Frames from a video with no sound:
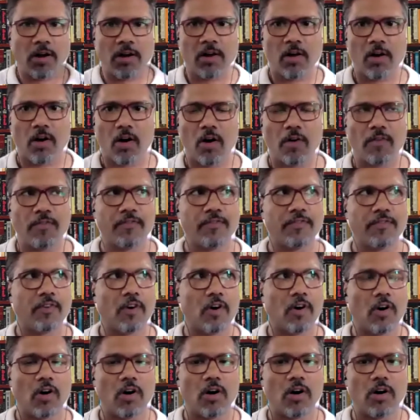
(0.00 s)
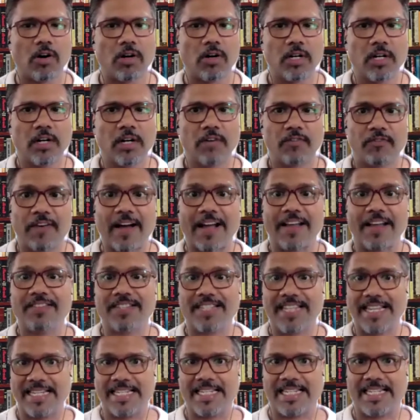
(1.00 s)
of our five
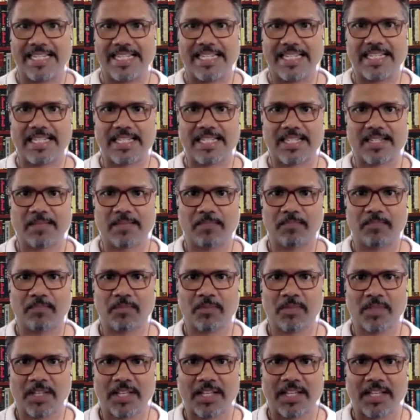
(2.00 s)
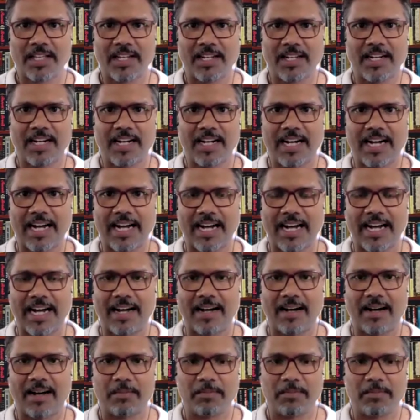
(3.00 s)
senses are